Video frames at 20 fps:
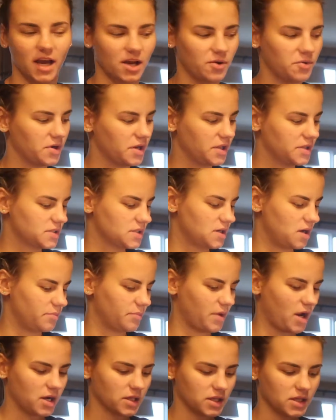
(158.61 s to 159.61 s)
I wanted to
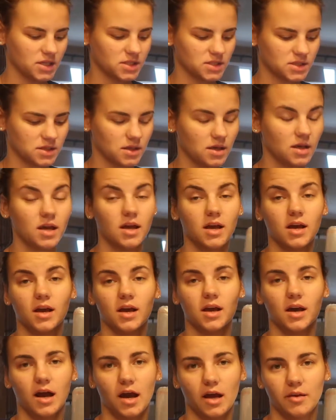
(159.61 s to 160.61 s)

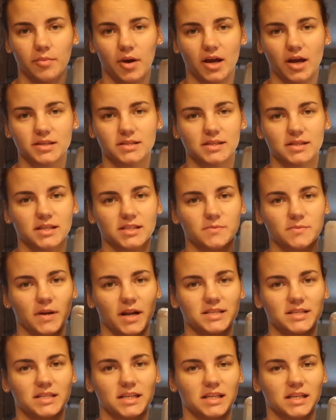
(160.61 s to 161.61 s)
unbox this, but
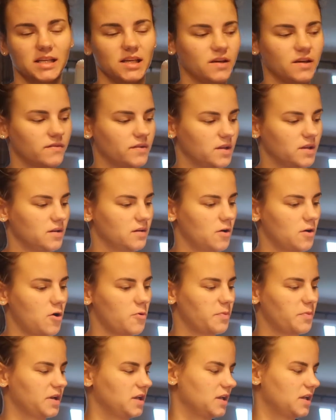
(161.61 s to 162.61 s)
I didn't even
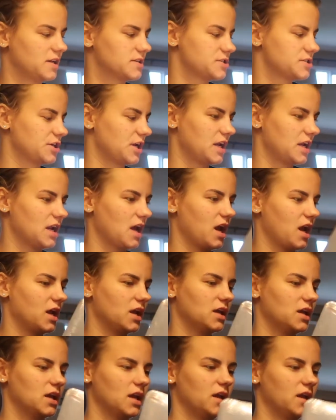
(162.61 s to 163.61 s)
open it yesterday
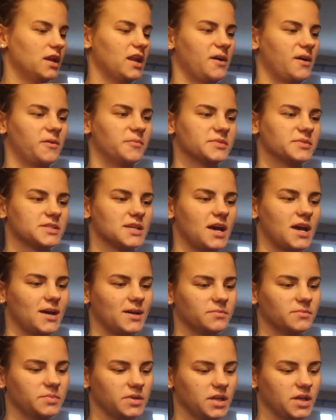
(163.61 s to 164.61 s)
night, and now I'm
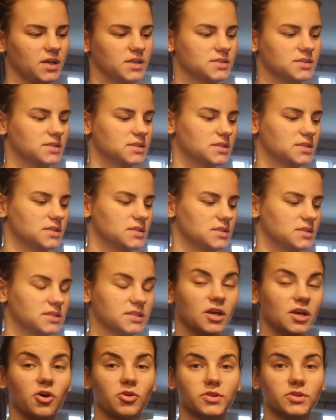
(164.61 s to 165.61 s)
sad because this is
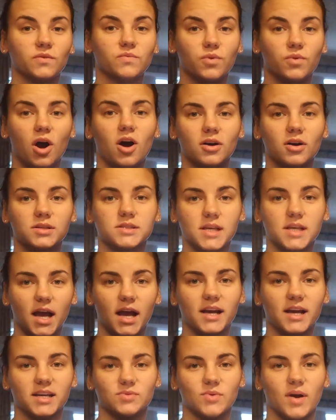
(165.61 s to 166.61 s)
still the wrong
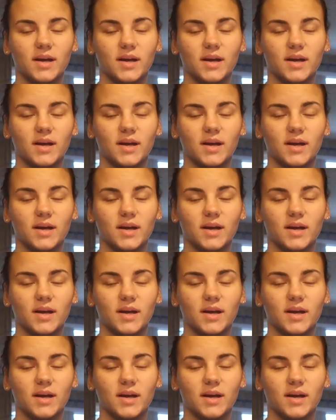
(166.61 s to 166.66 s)
size.